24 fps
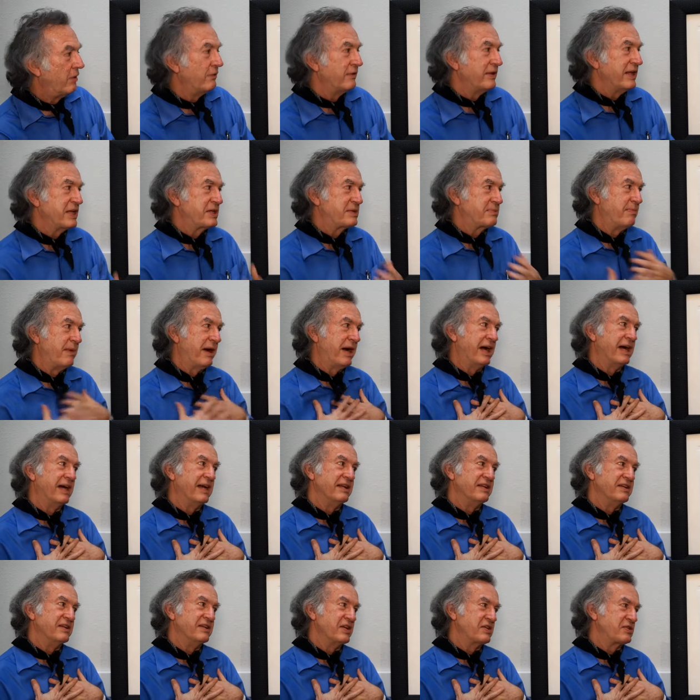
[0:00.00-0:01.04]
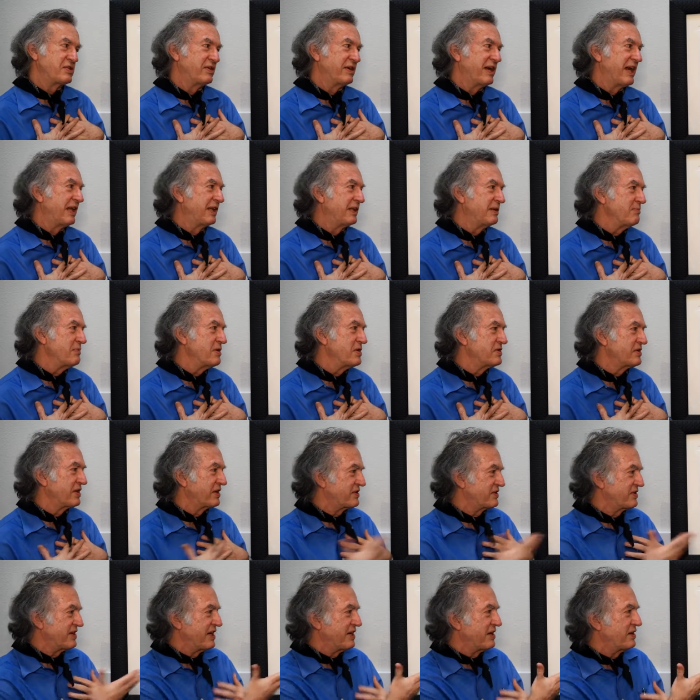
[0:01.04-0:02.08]
Oh, that's my desert island
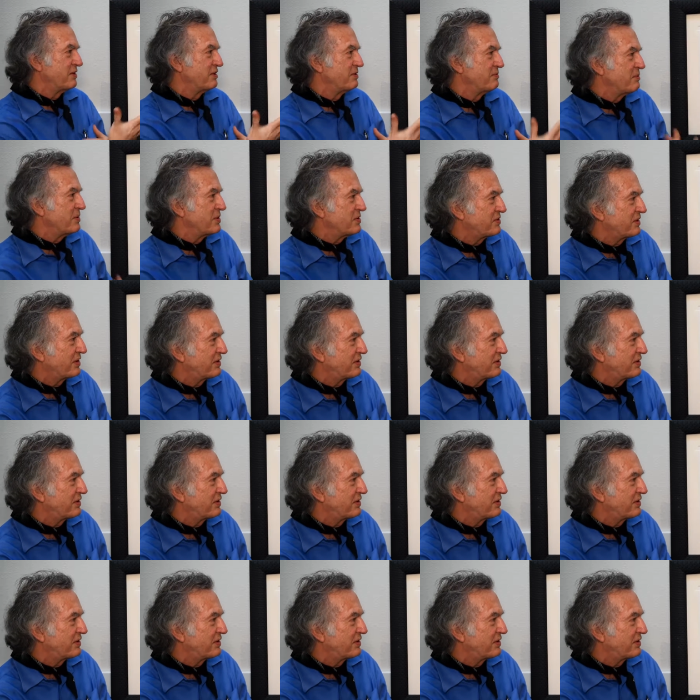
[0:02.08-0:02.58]
music. Is that your music?